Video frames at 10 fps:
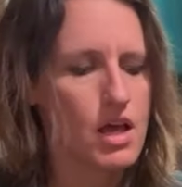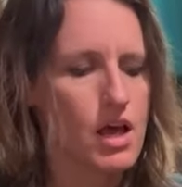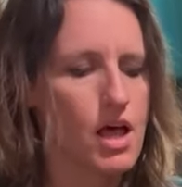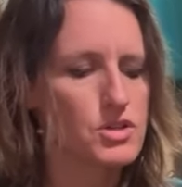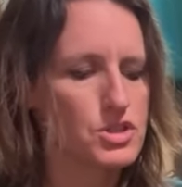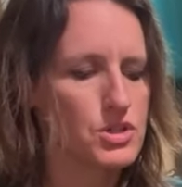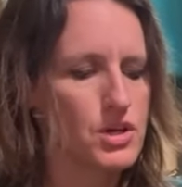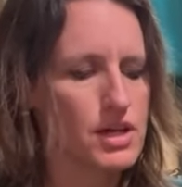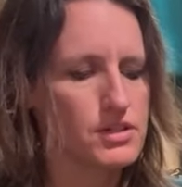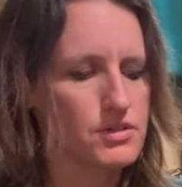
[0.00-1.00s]
I'll show you
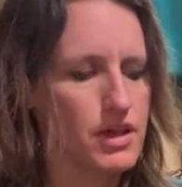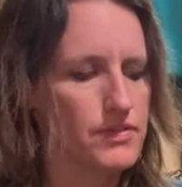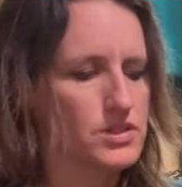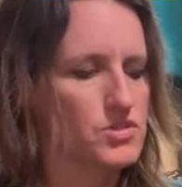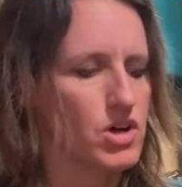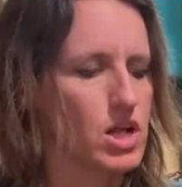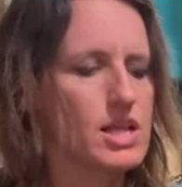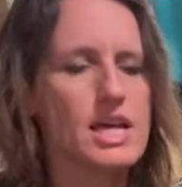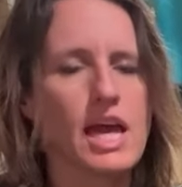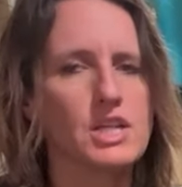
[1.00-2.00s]
how to do that this fall
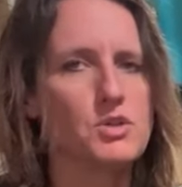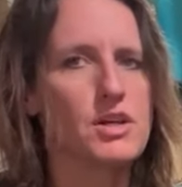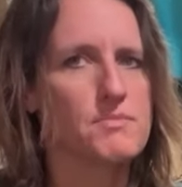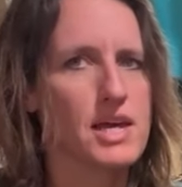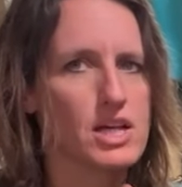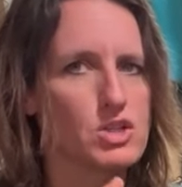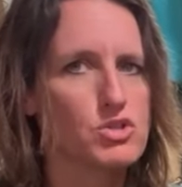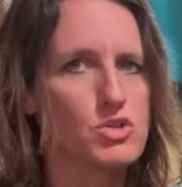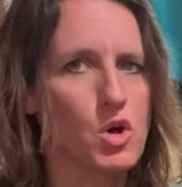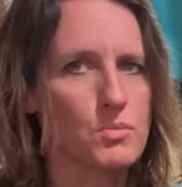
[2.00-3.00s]
and you can make
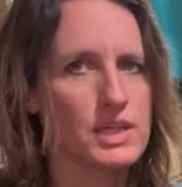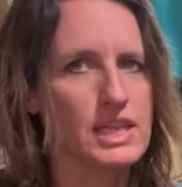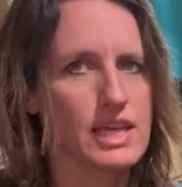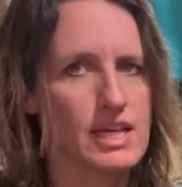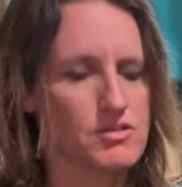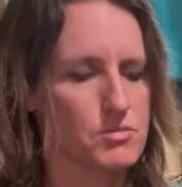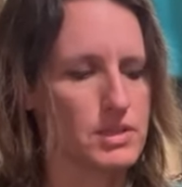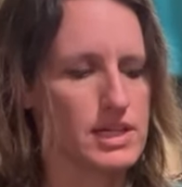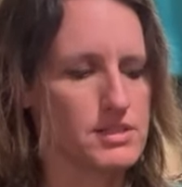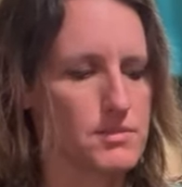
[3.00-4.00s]
so many things from
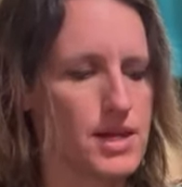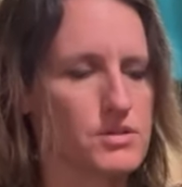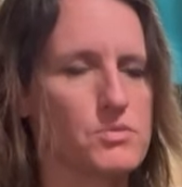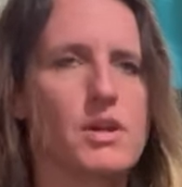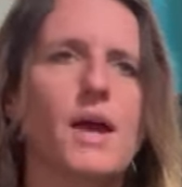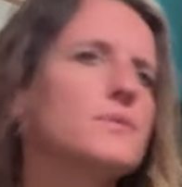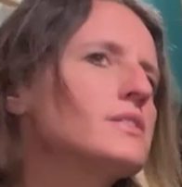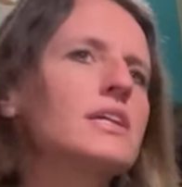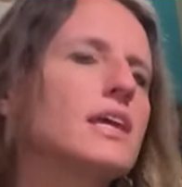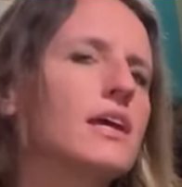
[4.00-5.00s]
plain tomatoes. When I was a
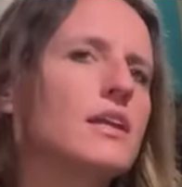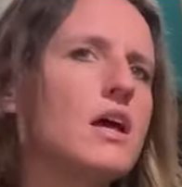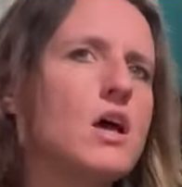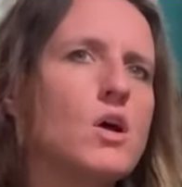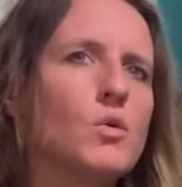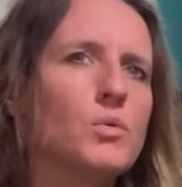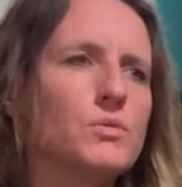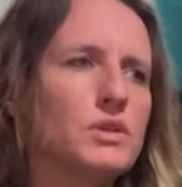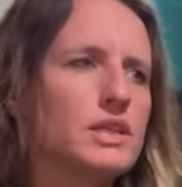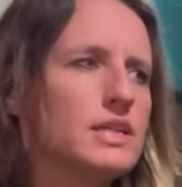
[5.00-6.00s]
kid, we
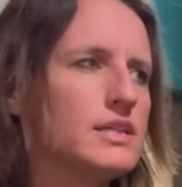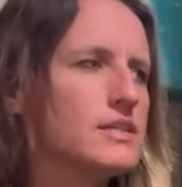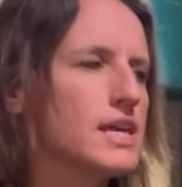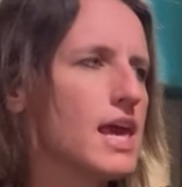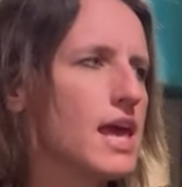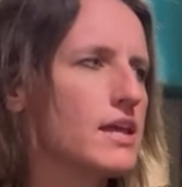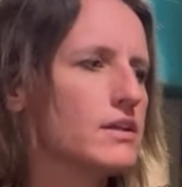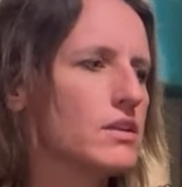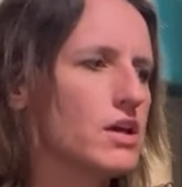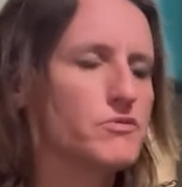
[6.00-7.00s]
really didn't can a
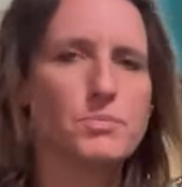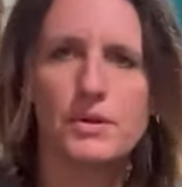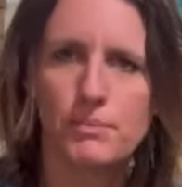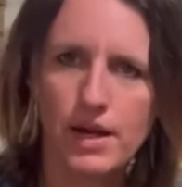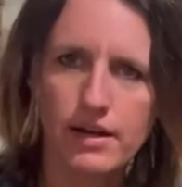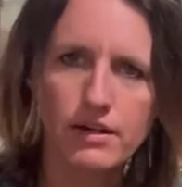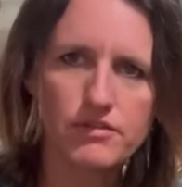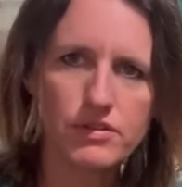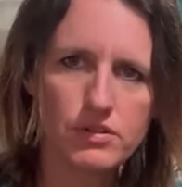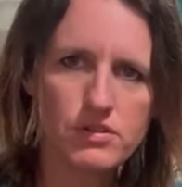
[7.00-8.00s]
lot of prepared
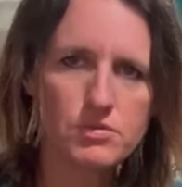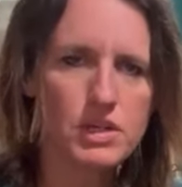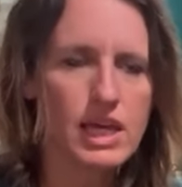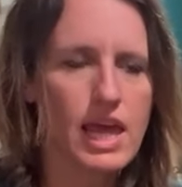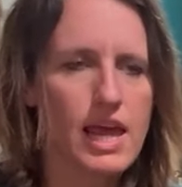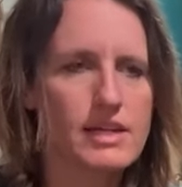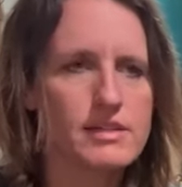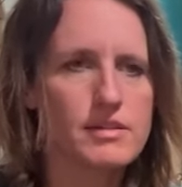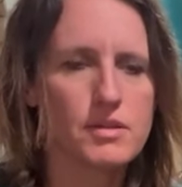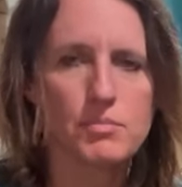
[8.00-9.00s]
foods. We canned
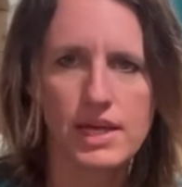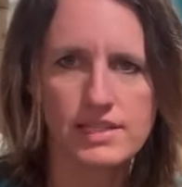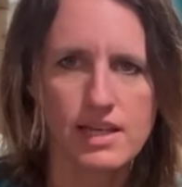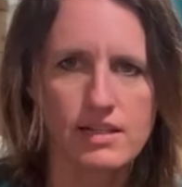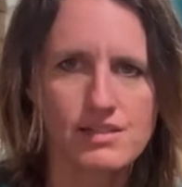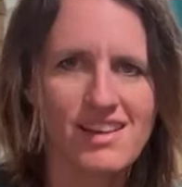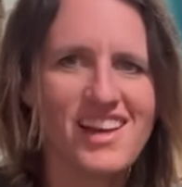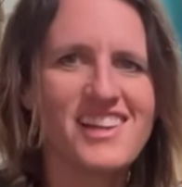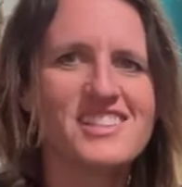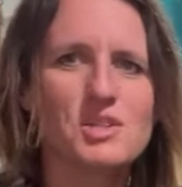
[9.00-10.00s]
the basics.
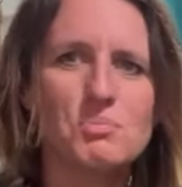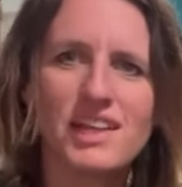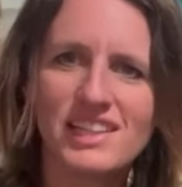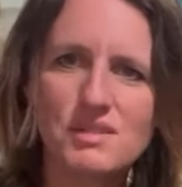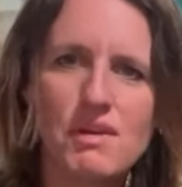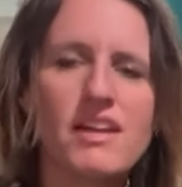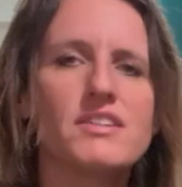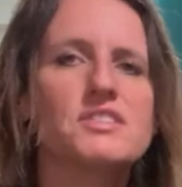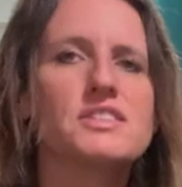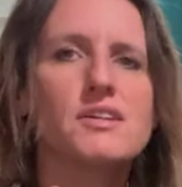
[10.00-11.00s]
So plain
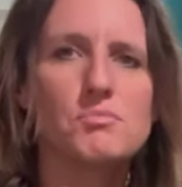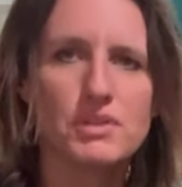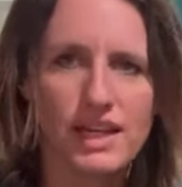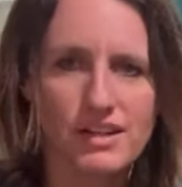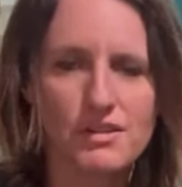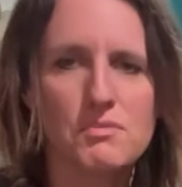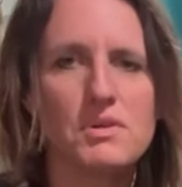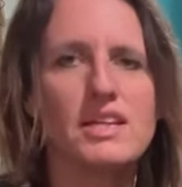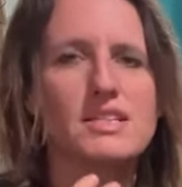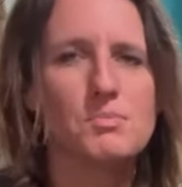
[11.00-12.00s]
tomatoes, plain green
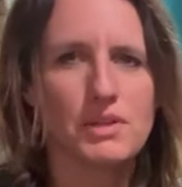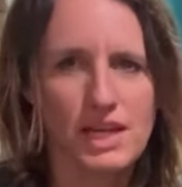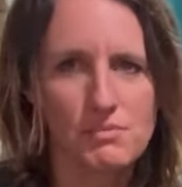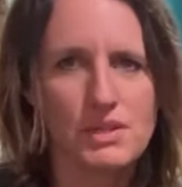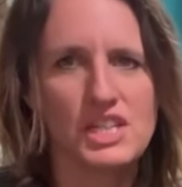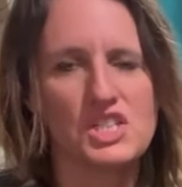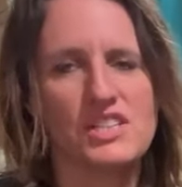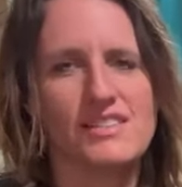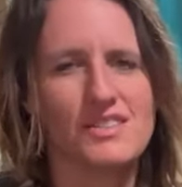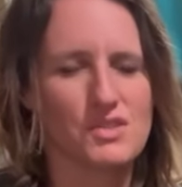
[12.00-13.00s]
beans, plain
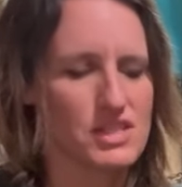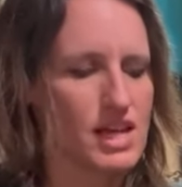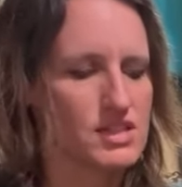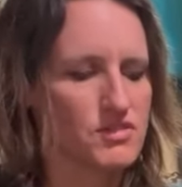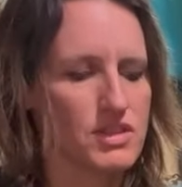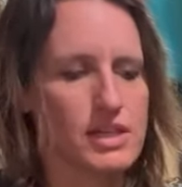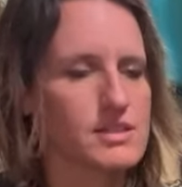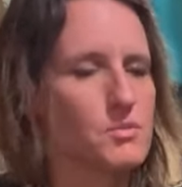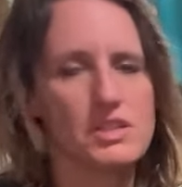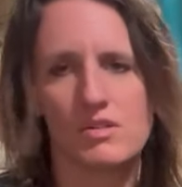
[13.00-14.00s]
peaches, those kinds of things.
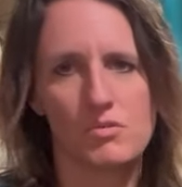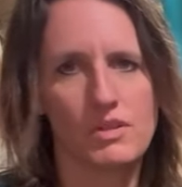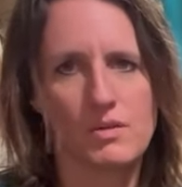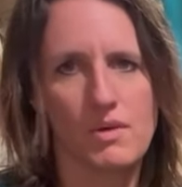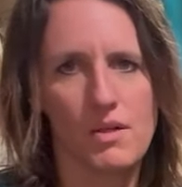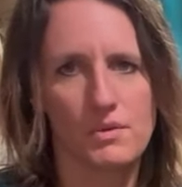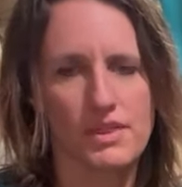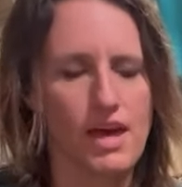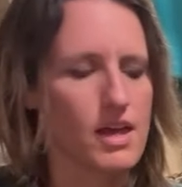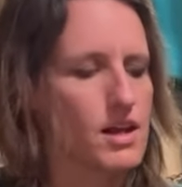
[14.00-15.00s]
And we did really well with
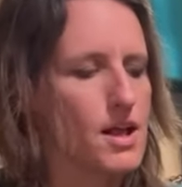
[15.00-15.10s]
that.